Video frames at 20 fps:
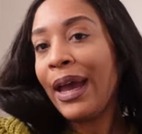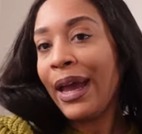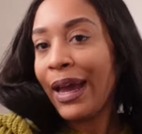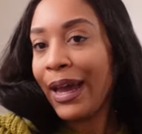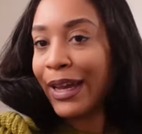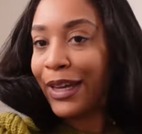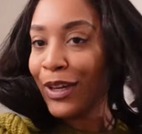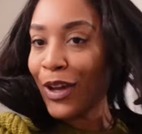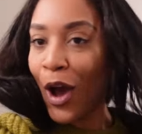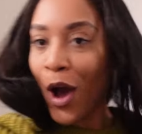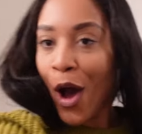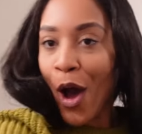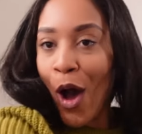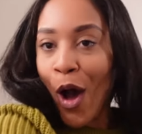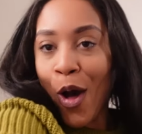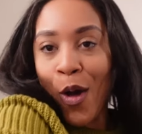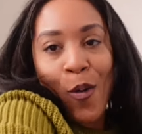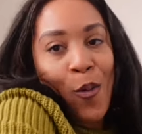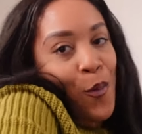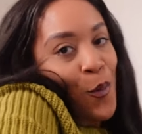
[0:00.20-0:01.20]
Hey
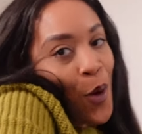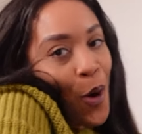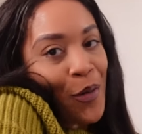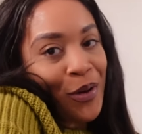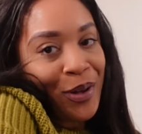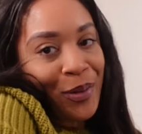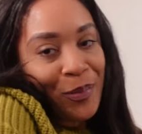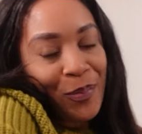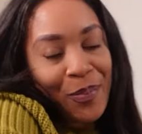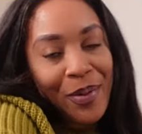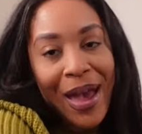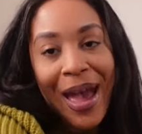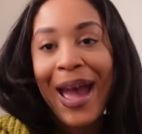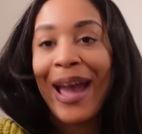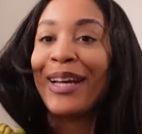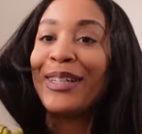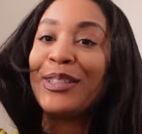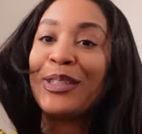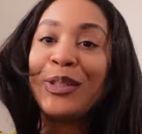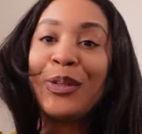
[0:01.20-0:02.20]
y'all, welcome
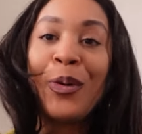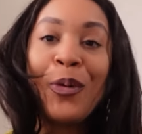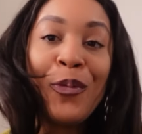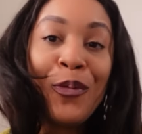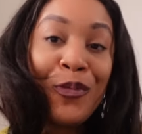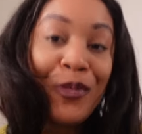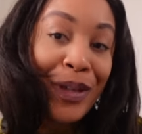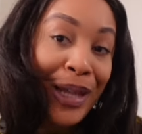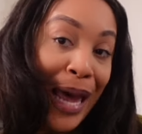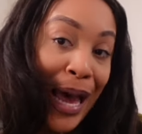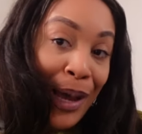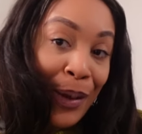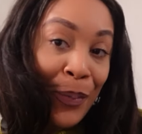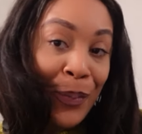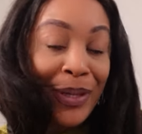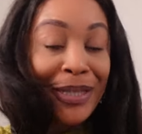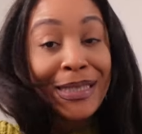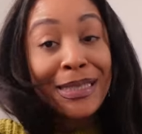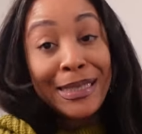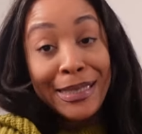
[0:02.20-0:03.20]
back to
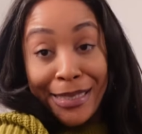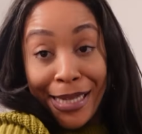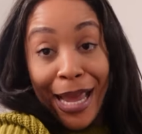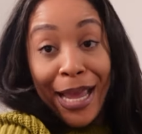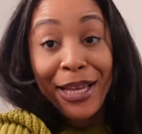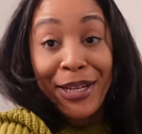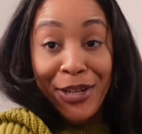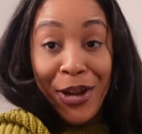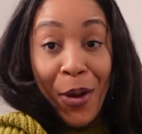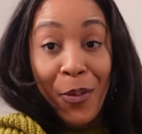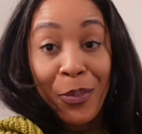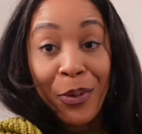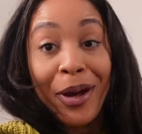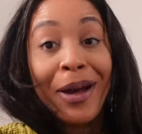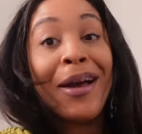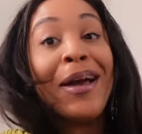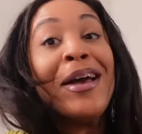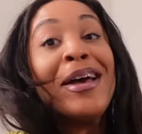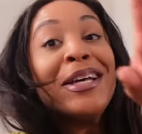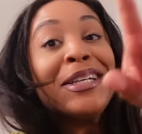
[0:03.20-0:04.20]
Vlogmas day number